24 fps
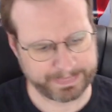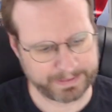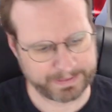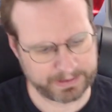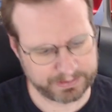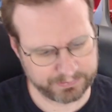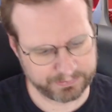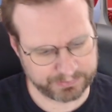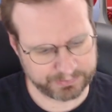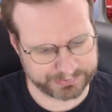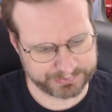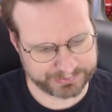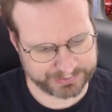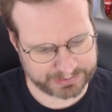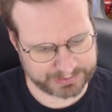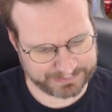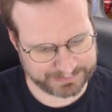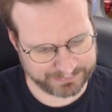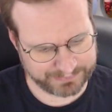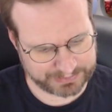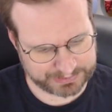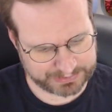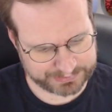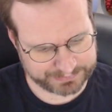What's the
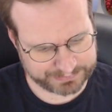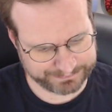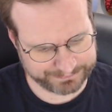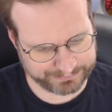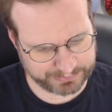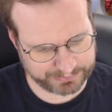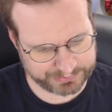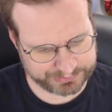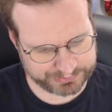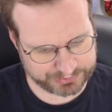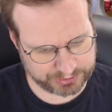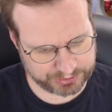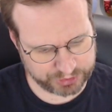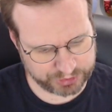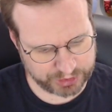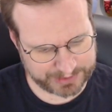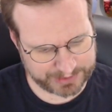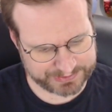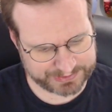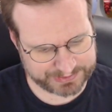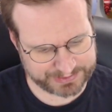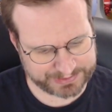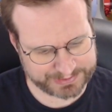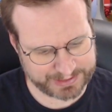significance? First
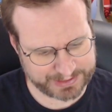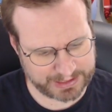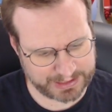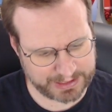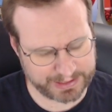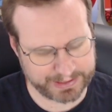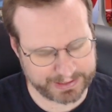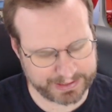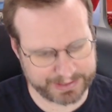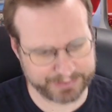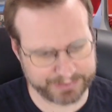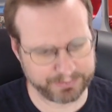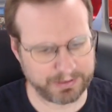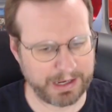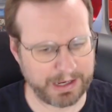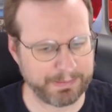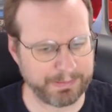Jason Todd in Robin